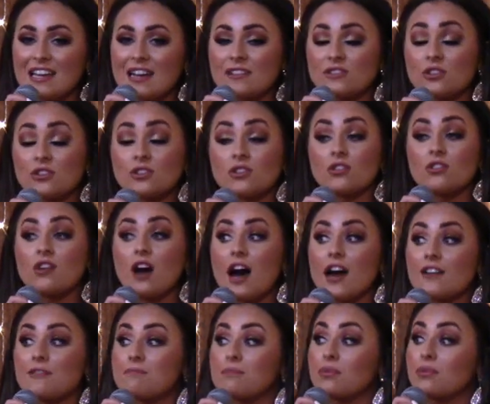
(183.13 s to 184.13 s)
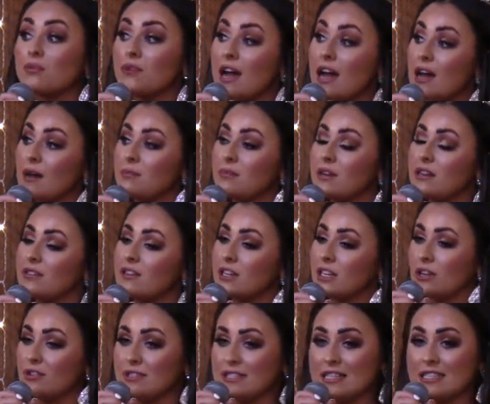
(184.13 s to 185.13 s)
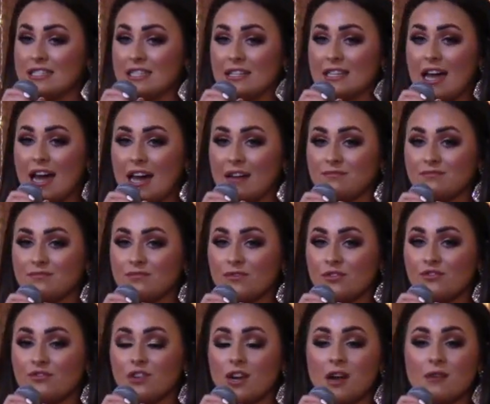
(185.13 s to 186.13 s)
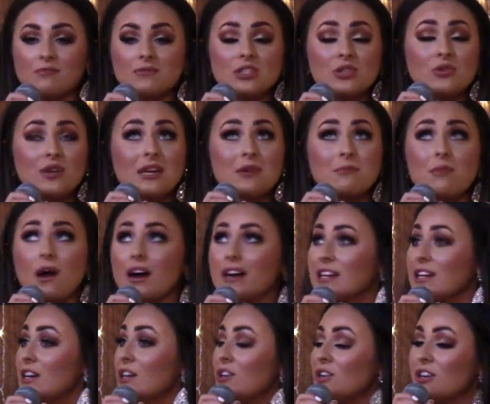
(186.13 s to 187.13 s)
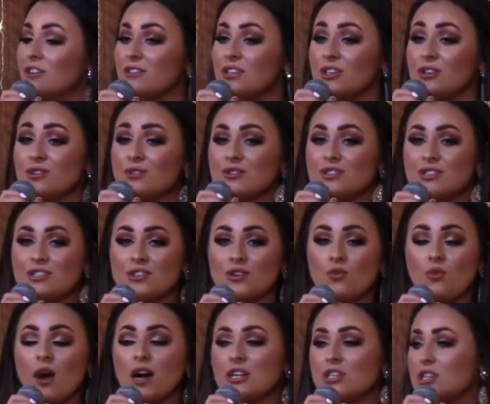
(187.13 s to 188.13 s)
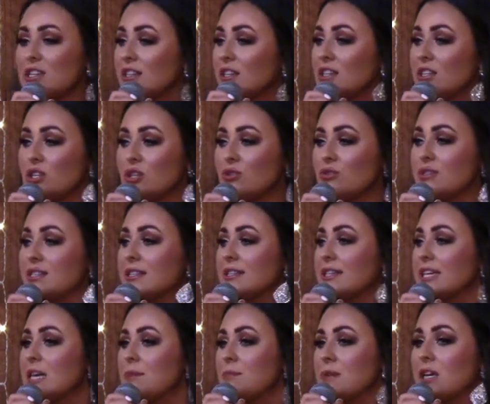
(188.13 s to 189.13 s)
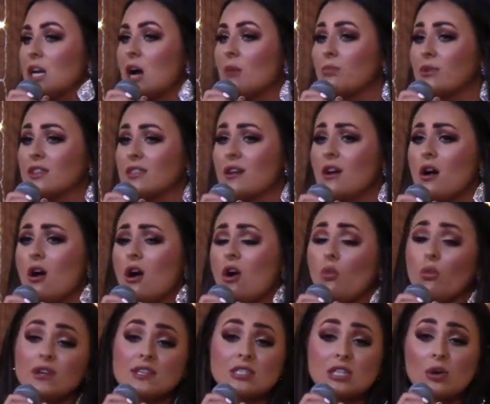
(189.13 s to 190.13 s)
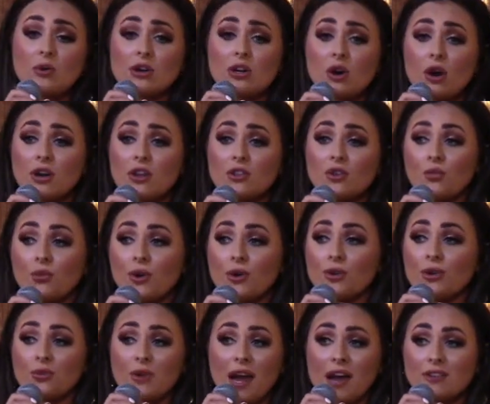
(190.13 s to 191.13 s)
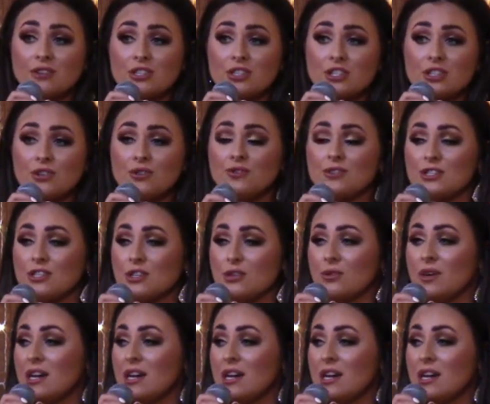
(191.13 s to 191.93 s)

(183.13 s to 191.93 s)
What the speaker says: And there's a lot of prep that goes into that, from doing mock interviews to watching the news and keeping up with what's going on in the world around you, to